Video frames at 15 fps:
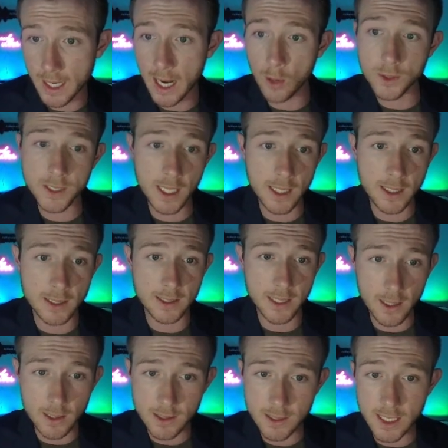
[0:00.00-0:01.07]
I will say the
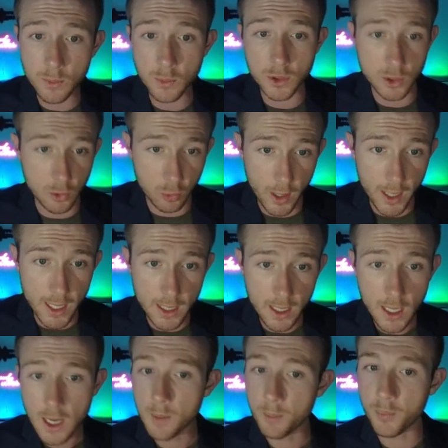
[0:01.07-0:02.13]
sales team was great,
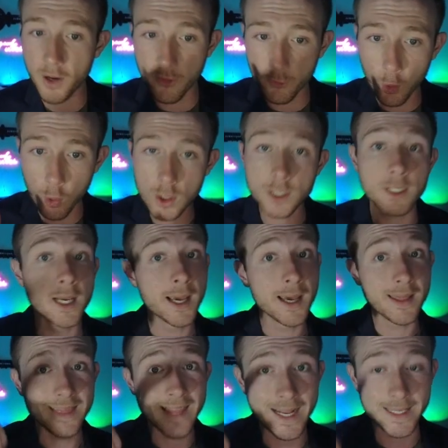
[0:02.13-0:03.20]
but of course,
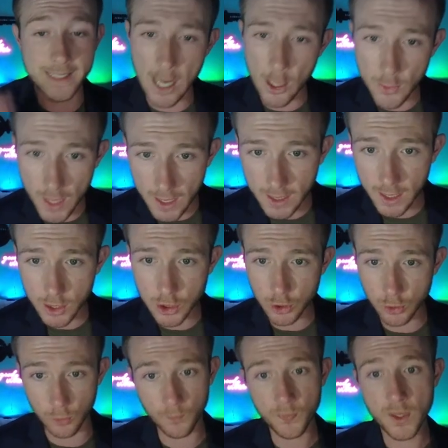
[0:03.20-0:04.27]
that's how they get
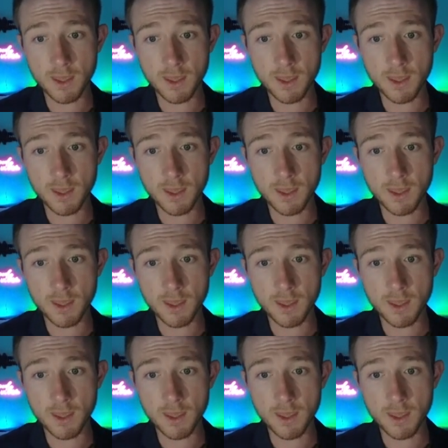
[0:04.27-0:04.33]
you.